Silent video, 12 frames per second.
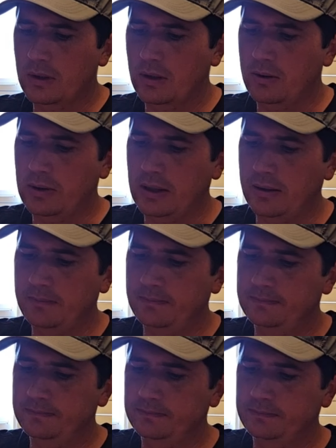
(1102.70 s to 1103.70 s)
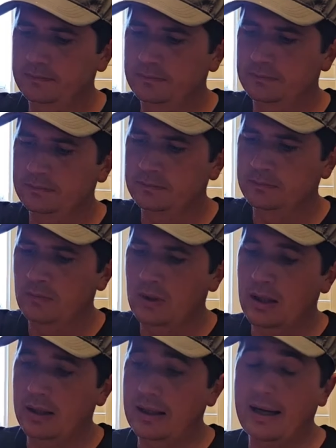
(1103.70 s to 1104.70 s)
Oh yeah,
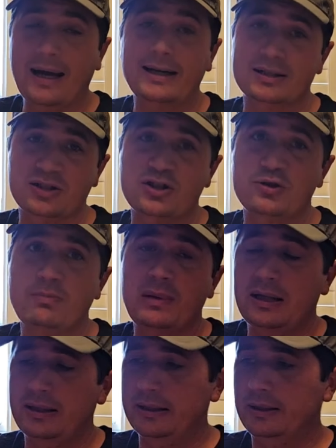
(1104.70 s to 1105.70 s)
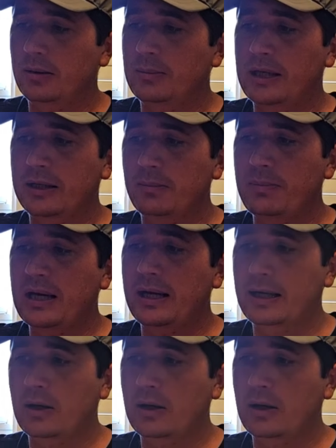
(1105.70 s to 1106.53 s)
that I can smell it coming out of the bag.